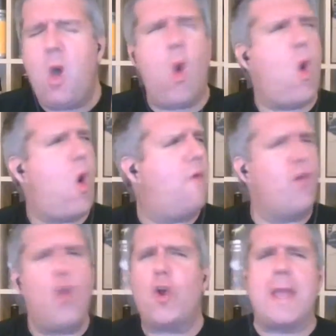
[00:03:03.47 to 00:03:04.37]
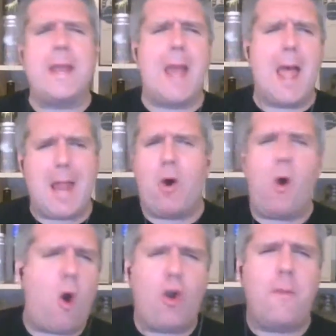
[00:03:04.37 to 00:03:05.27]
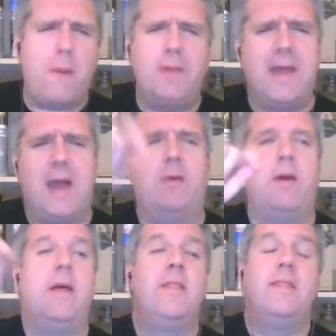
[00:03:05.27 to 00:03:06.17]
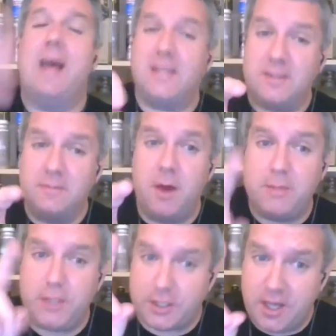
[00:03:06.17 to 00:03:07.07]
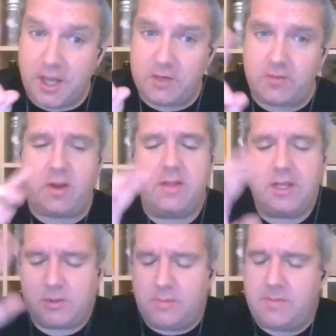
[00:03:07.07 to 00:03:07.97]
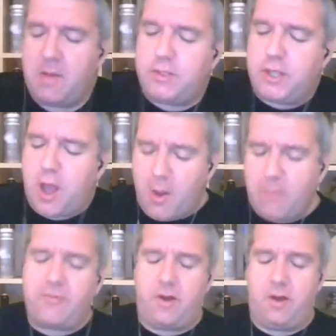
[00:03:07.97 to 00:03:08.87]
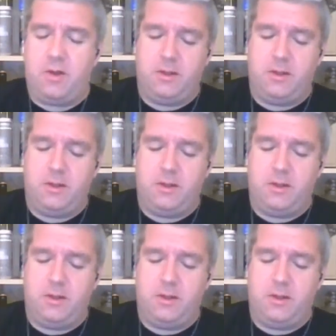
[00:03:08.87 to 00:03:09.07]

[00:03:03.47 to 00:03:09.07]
oh, fucking hell, oh, come on now. That's the moments you search for. That's the moments you hope for.